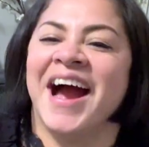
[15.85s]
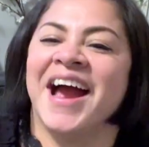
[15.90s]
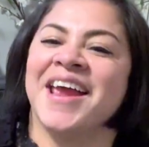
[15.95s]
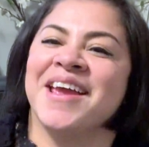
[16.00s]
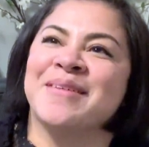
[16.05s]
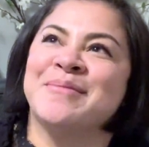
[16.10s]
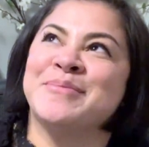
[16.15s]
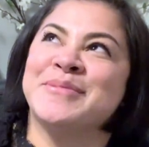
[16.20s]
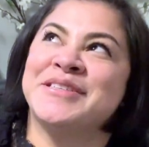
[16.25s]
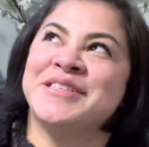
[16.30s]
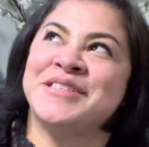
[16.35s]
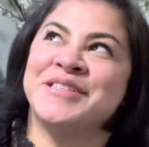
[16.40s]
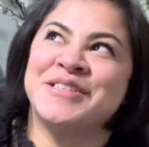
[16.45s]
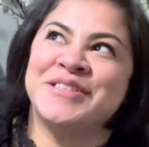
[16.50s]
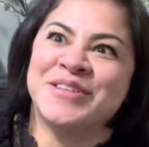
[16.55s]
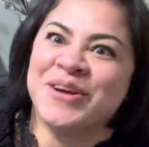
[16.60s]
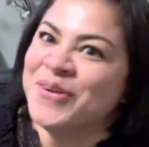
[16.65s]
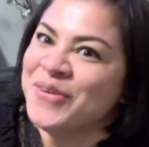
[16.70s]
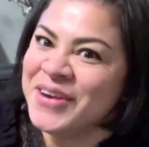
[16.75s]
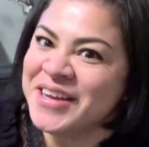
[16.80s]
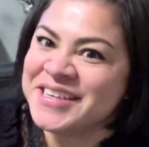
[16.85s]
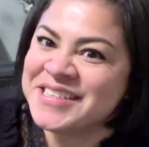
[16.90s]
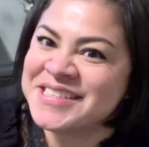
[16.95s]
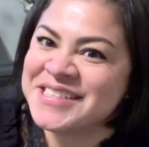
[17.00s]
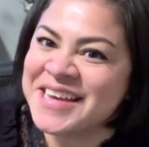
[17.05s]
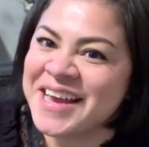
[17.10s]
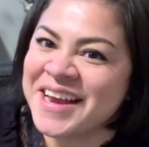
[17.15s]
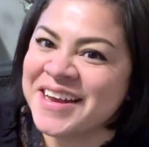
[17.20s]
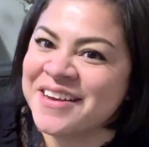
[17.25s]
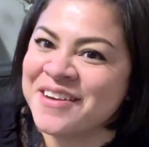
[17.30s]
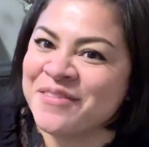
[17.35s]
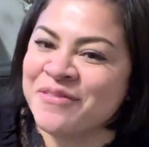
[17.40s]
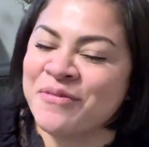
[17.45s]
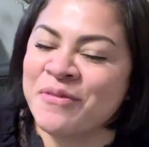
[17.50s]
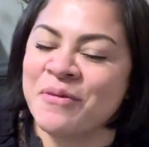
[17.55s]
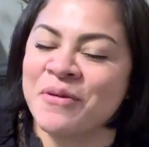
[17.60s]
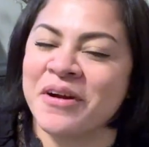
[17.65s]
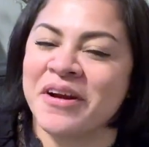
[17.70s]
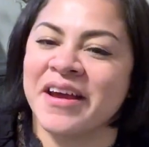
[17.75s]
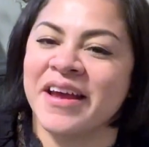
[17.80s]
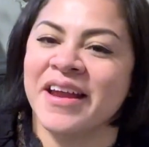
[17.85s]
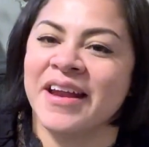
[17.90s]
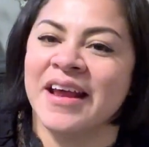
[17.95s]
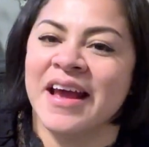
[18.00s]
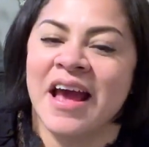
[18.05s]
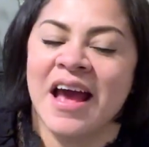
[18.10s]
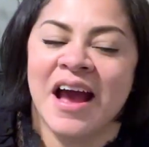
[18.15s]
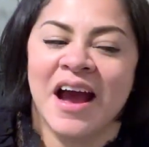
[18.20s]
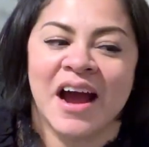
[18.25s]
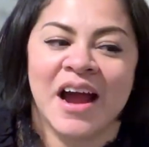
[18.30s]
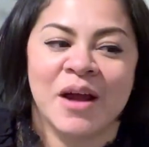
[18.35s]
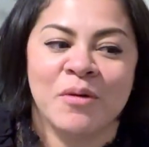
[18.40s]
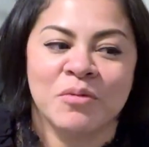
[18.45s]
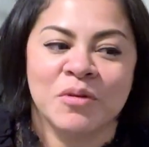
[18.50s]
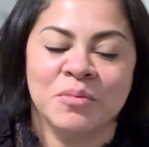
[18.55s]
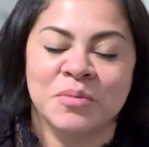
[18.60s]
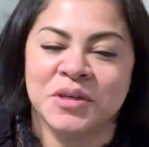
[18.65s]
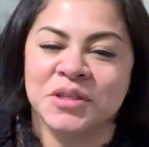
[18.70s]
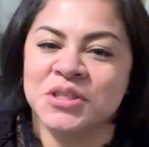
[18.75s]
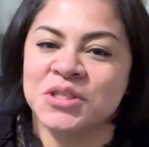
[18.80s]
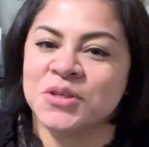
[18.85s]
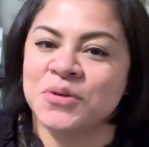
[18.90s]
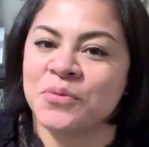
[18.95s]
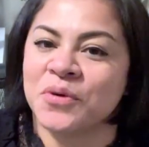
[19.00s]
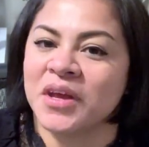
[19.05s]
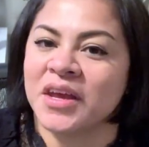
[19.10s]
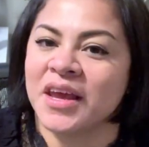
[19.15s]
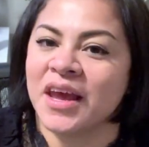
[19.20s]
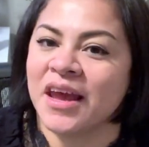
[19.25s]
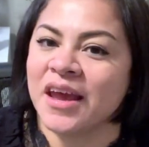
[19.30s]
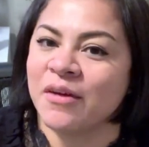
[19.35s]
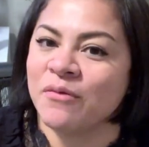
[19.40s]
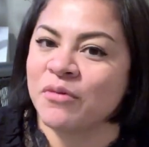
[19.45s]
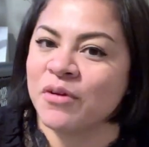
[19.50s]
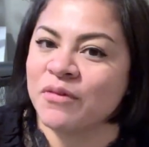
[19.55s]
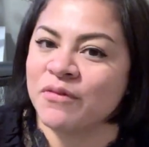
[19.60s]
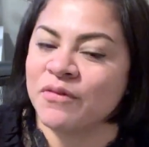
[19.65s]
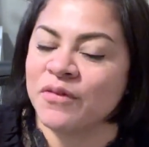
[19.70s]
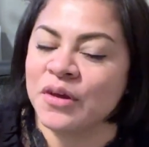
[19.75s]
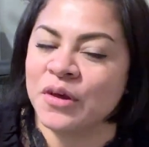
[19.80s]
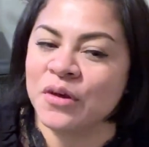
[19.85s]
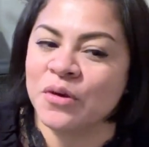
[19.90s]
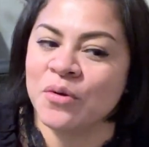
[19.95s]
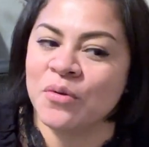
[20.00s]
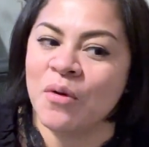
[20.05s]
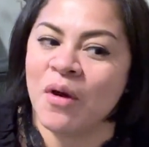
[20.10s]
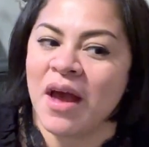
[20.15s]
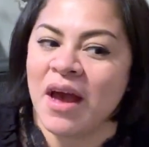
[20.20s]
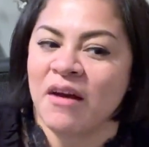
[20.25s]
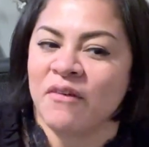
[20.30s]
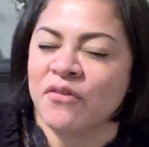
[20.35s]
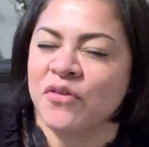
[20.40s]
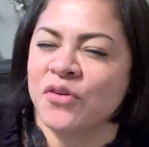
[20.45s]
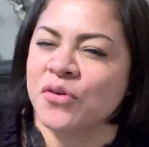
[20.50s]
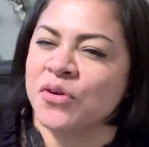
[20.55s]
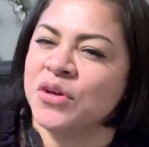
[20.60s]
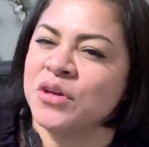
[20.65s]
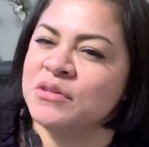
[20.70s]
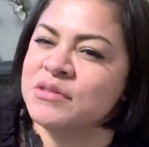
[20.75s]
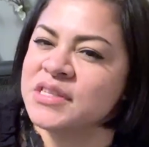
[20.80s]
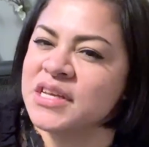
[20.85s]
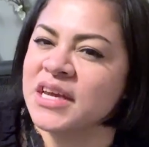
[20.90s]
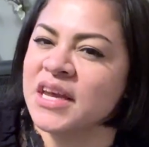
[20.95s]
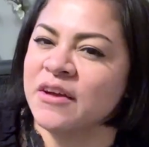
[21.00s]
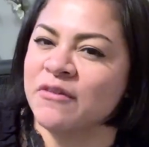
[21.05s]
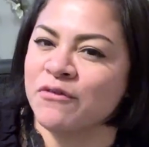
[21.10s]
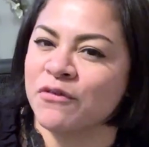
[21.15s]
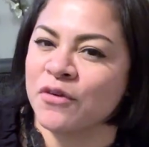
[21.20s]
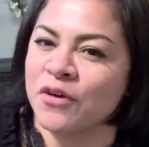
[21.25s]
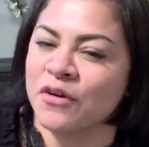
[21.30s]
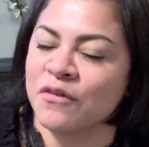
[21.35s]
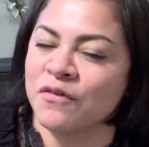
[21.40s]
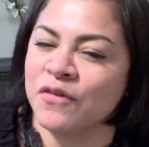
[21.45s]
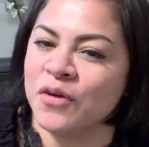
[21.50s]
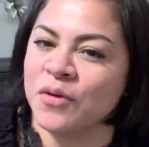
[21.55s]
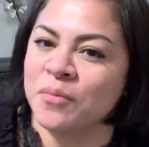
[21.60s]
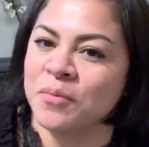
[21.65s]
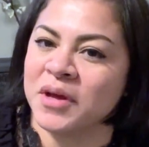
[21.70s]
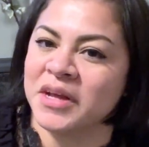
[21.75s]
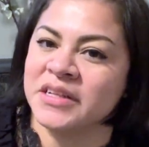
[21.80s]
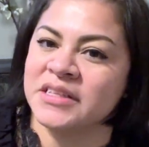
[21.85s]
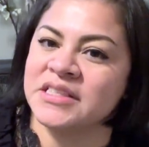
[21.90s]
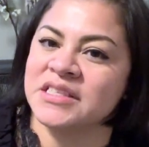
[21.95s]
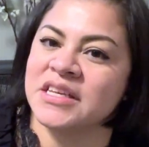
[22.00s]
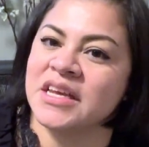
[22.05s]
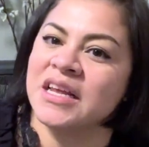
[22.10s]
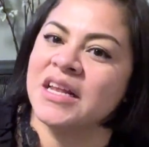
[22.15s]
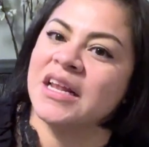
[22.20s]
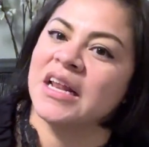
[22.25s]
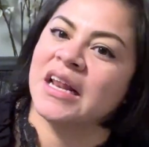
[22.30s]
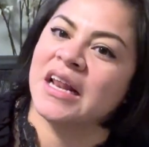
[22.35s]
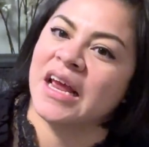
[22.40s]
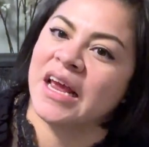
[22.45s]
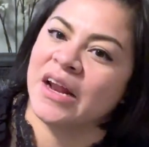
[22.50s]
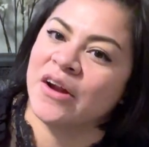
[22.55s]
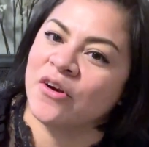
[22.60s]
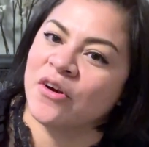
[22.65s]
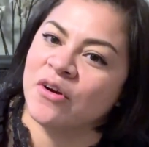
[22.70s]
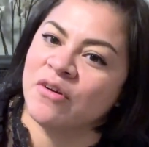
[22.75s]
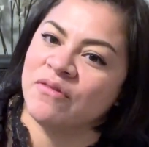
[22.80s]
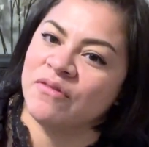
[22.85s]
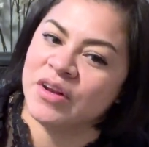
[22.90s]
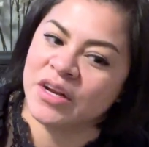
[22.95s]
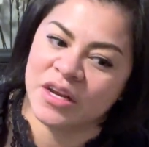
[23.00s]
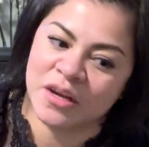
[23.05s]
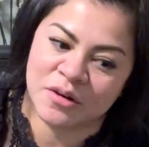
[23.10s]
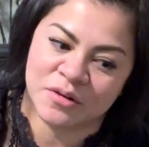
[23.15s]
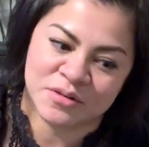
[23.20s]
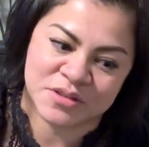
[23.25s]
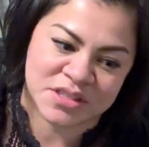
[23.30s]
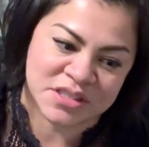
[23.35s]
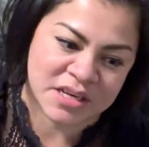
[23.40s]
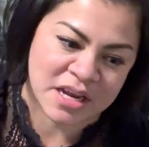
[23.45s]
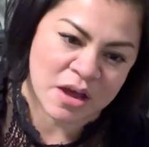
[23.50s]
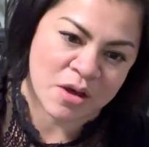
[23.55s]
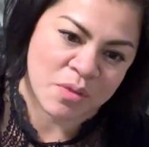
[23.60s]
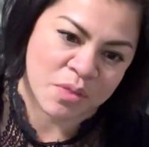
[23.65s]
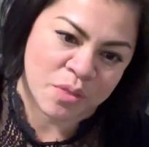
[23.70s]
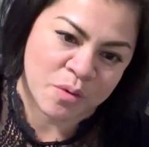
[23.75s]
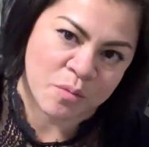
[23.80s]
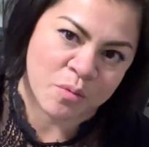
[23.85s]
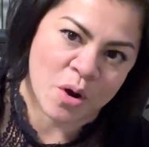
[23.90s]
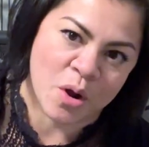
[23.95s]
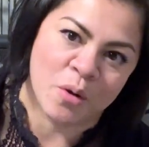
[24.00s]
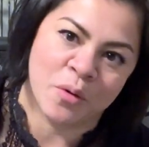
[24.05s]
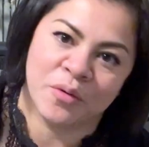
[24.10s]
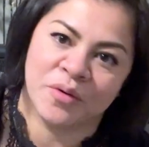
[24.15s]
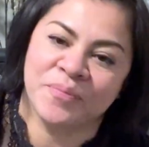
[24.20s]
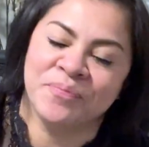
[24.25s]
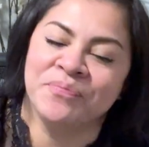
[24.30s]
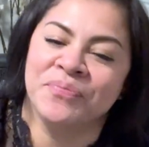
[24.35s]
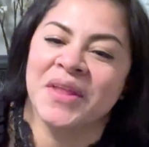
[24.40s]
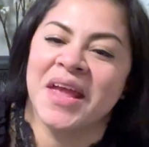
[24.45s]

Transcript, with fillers: I am so excited for it. I will be doing a review after using it for a few months in later videos down the road.